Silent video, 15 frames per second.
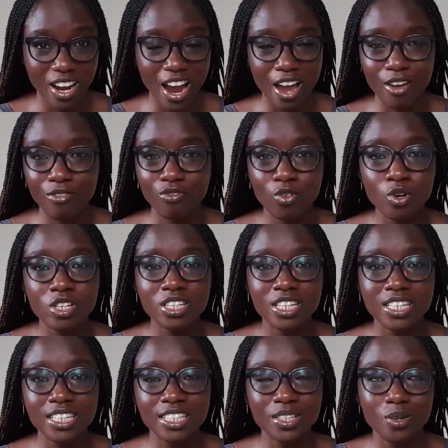I
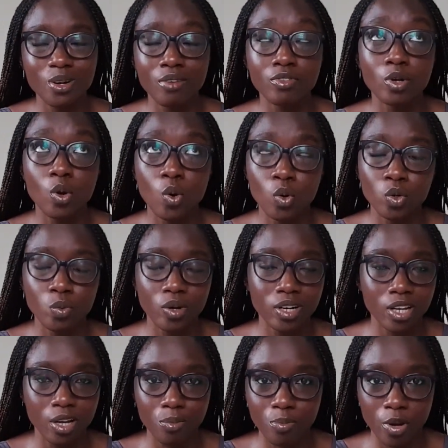unfortunately don't have an old
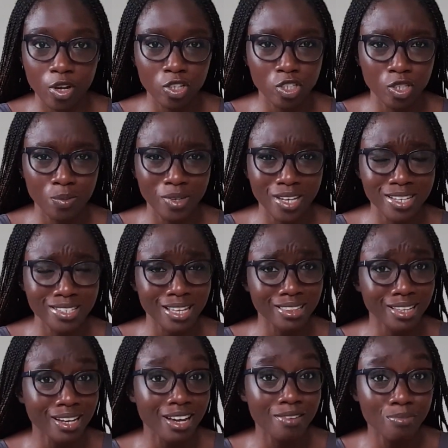one compared to because I
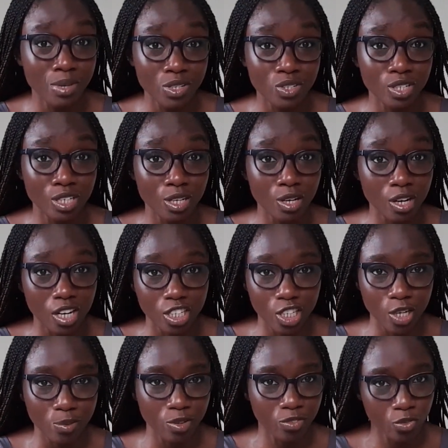think I mentioned it on
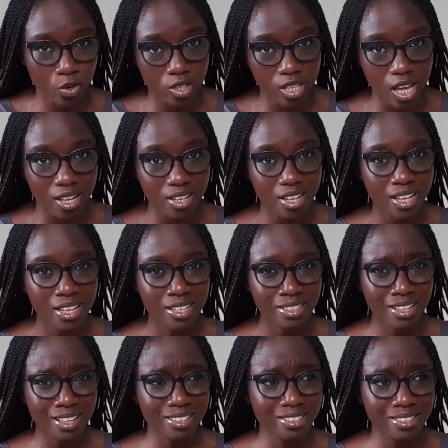here before that
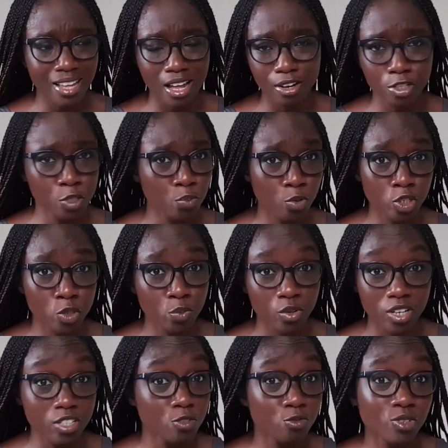style of sports bra
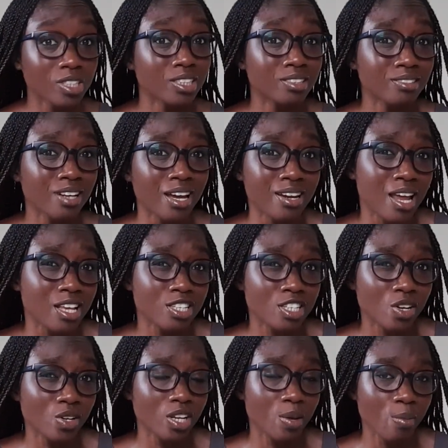is really not
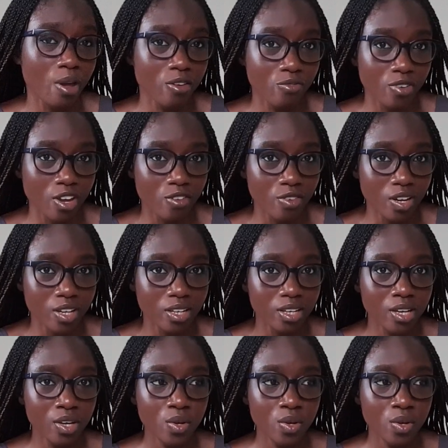necessarily my favorite,